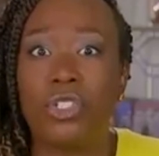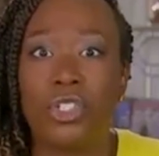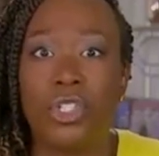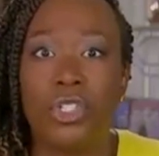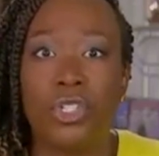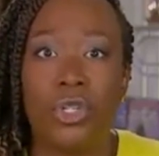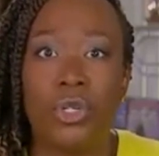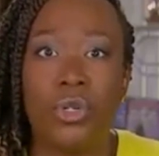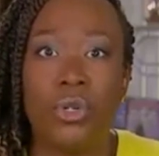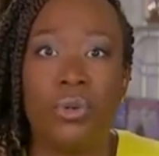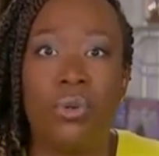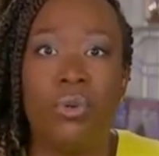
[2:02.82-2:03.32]
to
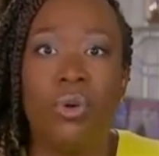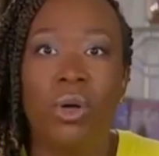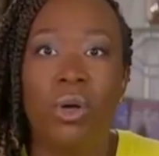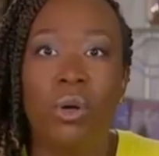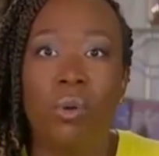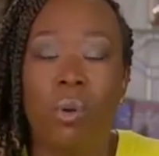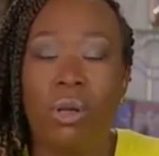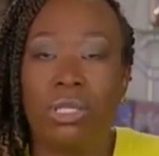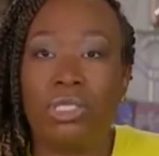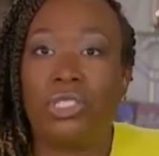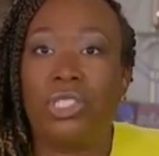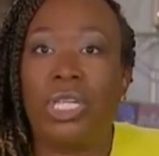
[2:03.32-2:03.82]
do
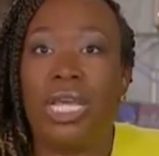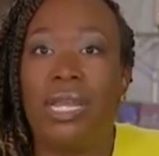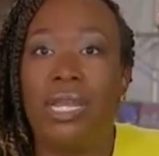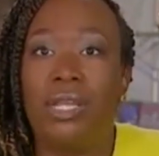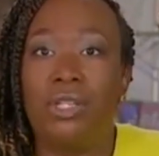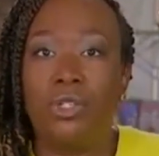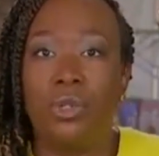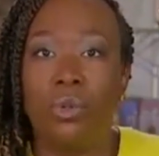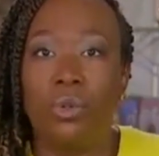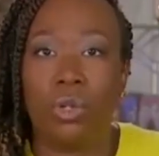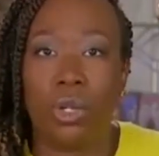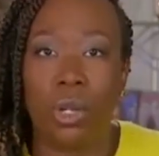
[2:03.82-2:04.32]
while standing
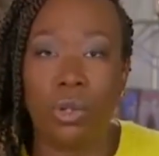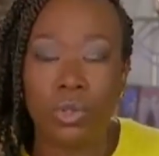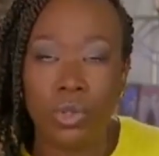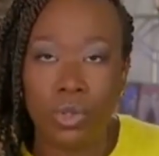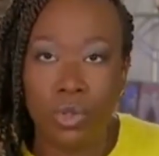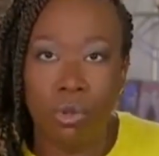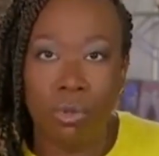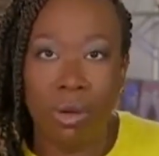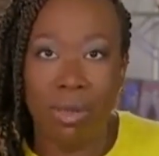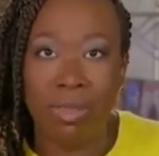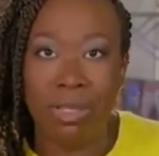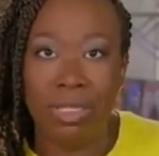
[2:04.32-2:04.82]
too close
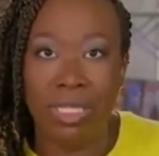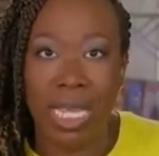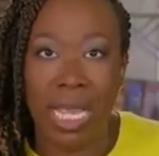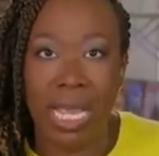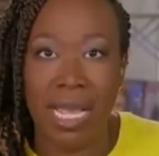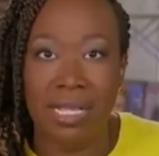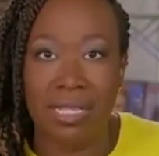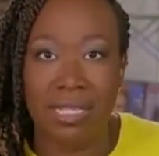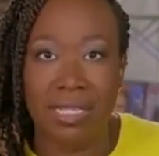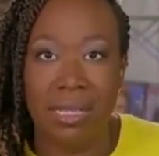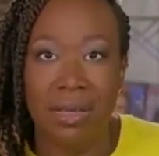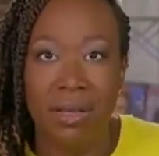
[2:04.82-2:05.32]
to him on the
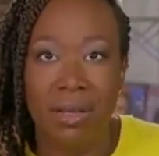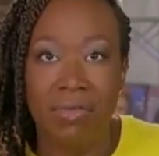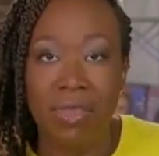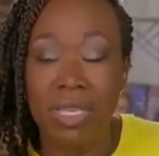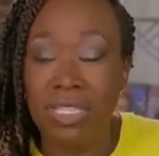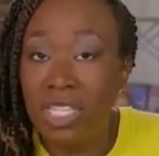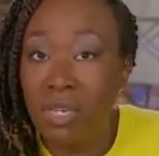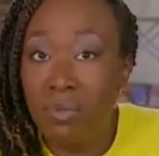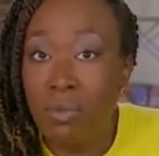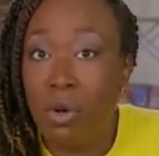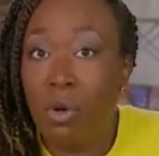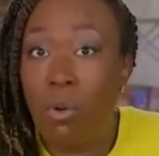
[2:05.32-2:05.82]
dais. They
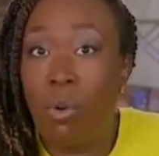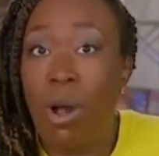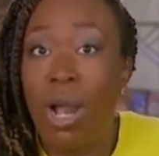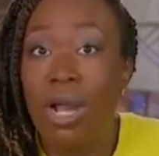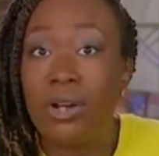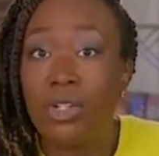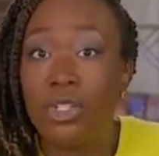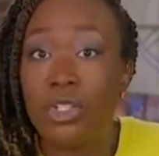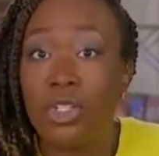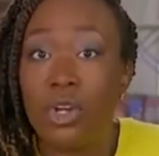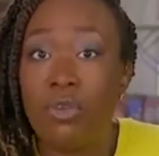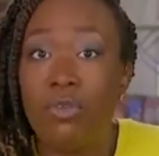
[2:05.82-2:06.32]
seem
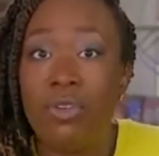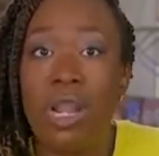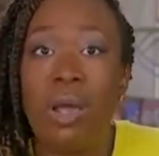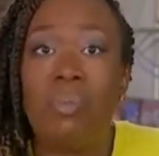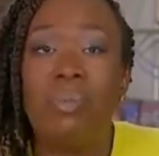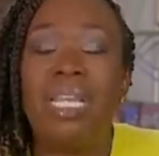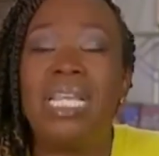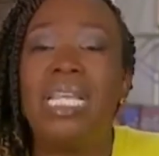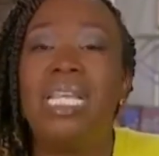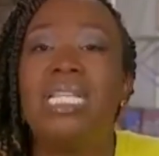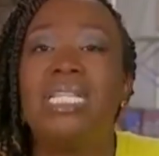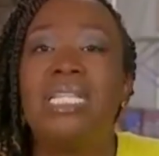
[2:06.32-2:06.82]
required to serve it up,
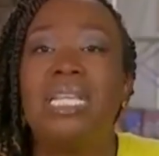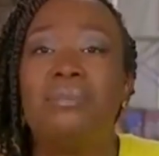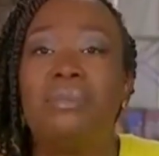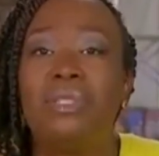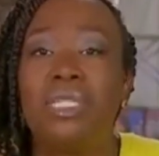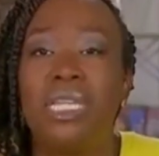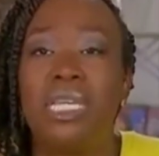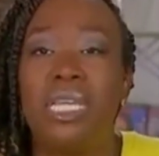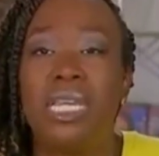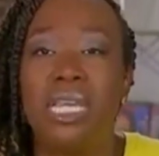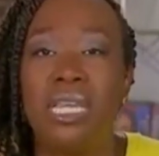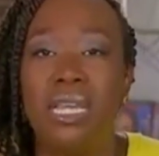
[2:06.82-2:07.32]
and he seems
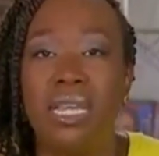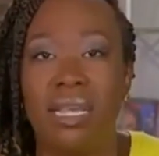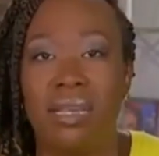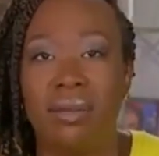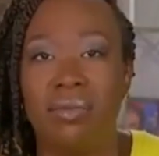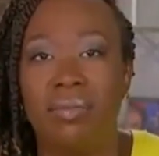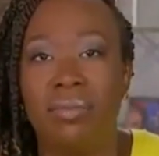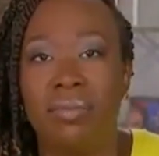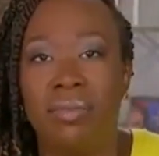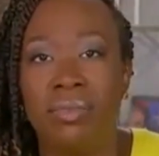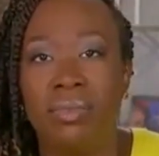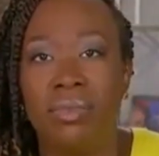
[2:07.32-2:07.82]
to need
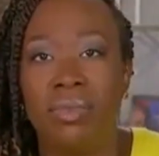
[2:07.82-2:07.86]
it.